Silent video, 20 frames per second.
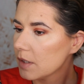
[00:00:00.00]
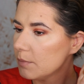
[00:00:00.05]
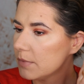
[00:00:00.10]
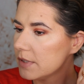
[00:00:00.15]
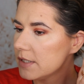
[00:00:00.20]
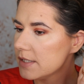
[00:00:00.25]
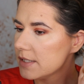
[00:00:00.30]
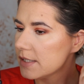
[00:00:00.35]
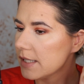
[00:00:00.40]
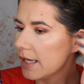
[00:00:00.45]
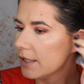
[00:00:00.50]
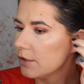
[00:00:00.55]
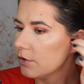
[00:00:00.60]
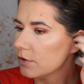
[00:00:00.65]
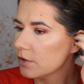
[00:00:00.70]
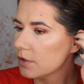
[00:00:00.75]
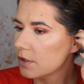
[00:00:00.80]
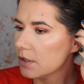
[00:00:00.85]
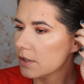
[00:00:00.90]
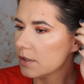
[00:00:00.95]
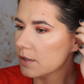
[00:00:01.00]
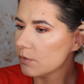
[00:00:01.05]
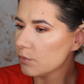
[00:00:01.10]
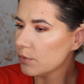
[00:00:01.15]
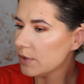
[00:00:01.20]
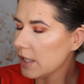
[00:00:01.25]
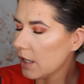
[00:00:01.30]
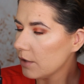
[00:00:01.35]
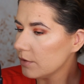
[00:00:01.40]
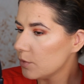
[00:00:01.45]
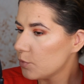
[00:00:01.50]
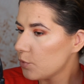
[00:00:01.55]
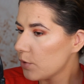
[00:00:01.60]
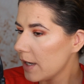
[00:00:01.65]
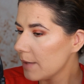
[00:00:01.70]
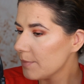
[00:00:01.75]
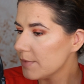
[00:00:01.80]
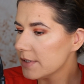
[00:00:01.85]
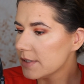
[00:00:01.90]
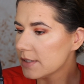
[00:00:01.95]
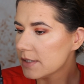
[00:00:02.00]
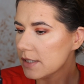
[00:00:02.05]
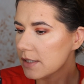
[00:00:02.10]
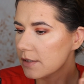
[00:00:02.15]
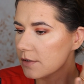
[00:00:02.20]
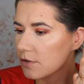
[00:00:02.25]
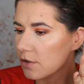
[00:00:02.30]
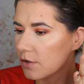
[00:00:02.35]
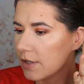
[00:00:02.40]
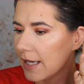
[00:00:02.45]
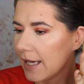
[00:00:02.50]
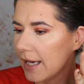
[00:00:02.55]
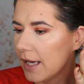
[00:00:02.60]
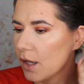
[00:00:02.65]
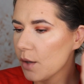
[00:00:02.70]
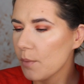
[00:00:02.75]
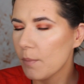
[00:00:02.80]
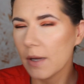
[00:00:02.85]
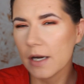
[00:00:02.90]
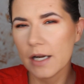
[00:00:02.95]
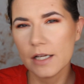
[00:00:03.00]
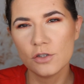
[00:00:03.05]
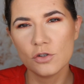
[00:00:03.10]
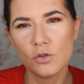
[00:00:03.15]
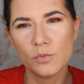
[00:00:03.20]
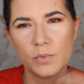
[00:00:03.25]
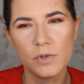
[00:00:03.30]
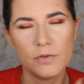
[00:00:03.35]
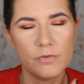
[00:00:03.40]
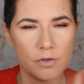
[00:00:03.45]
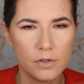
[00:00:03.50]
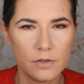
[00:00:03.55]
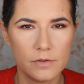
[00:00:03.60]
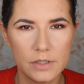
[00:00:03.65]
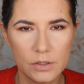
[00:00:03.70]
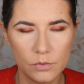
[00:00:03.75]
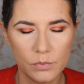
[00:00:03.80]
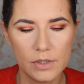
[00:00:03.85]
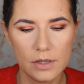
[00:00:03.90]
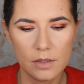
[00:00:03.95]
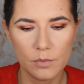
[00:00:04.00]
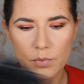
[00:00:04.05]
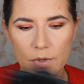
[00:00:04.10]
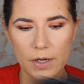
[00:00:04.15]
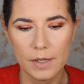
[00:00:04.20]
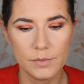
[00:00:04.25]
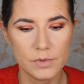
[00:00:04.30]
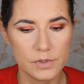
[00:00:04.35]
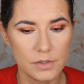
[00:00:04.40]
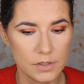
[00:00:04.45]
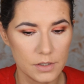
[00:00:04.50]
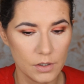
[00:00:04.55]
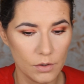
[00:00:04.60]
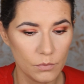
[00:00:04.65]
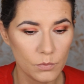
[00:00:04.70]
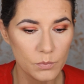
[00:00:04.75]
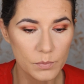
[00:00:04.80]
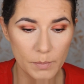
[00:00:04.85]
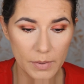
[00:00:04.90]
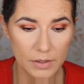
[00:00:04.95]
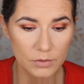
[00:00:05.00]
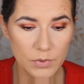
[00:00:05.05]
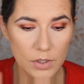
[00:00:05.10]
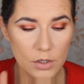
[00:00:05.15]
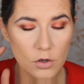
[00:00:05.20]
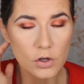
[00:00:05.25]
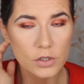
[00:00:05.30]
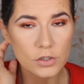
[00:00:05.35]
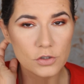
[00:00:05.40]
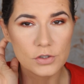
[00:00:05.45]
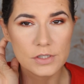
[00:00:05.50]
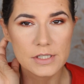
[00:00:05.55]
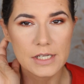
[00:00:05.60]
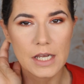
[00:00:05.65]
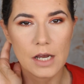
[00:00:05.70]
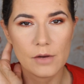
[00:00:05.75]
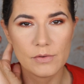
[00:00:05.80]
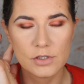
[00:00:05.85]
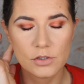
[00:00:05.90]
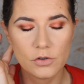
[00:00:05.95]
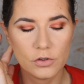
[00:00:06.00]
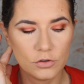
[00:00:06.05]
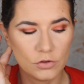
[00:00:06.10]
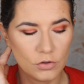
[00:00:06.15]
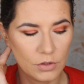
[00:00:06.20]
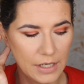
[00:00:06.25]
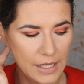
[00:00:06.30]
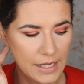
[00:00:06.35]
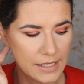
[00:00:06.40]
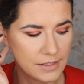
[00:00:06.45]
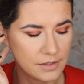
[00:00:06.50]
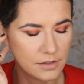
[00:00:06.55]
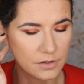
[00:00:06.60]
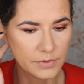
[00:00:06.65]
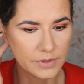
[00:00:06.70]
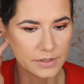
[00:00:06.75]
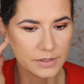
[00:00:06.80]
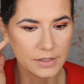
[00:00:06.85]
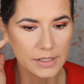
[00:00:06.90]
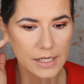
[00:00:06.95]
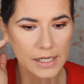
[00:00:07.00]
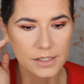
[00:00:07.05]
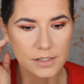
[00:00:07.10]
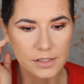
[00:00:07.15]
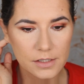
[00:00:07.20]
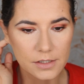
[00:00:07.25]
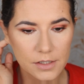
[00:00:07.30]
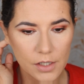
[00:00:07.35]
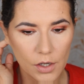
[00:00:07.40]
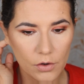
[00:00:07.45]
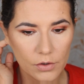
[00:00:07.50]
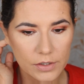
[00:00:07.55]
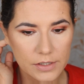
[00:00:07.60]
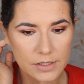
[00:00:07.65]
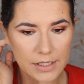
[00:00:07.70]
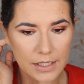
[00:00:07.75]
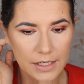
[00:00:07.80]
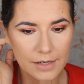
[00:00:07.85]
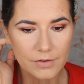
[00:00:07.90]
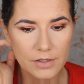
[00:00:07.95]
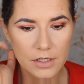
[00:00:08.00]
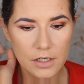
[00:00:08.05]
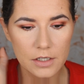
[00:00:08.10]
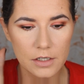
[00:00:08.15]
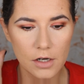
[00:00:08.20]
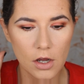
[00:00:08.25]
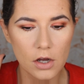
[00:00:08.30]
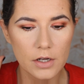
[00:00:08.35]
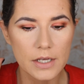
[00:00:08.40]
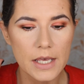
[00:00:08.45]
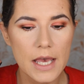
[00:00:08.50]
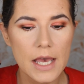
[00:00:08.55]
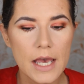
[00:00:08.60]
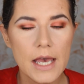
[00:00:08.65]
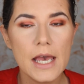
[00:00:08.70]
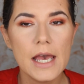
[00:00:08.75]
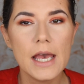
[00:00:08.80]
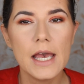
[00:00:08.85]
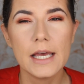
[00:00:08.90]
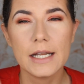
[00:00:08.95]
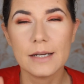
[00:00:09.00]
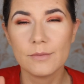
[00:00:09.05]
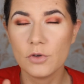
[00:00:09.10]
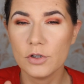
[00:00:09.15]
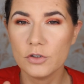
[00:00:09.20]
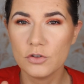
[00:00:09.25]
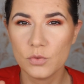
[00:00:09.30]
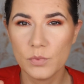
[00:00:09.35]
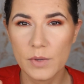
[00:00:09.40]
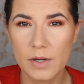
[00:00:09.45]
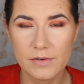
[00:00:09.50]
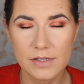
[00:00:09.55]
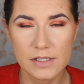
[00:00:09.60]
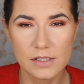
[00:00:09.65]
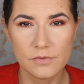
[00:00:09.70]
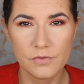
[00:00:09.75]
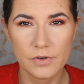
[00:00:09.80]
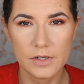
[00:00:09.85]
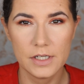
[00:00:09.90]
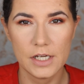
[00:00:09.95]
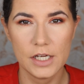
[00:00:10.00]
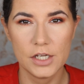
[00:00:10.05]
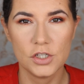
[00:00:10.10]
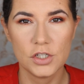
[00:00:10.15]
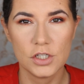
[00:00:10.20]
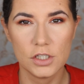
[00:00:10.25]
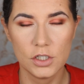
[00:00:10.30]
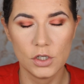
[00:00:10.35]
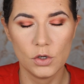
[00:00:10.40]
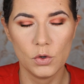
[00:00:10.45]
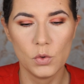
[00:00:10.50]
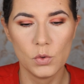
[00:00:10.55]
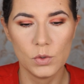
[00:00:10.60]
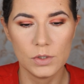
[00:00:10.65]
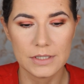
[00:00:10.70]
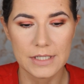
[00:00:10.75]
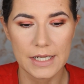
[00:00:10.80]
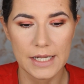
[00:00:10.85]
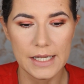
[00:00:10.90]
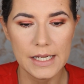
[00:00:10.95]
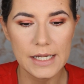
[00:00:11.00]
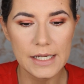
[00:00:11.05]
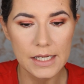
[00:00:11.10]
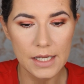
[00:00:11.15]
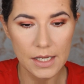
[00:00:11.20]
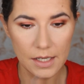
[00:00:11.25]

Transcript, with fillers: but this side on the without the primer it sits okay but i do prefer it with the primer so but we're going to see how it's going to last during the day so it's 11 o'clock and i'm going to wear this foundation the whole day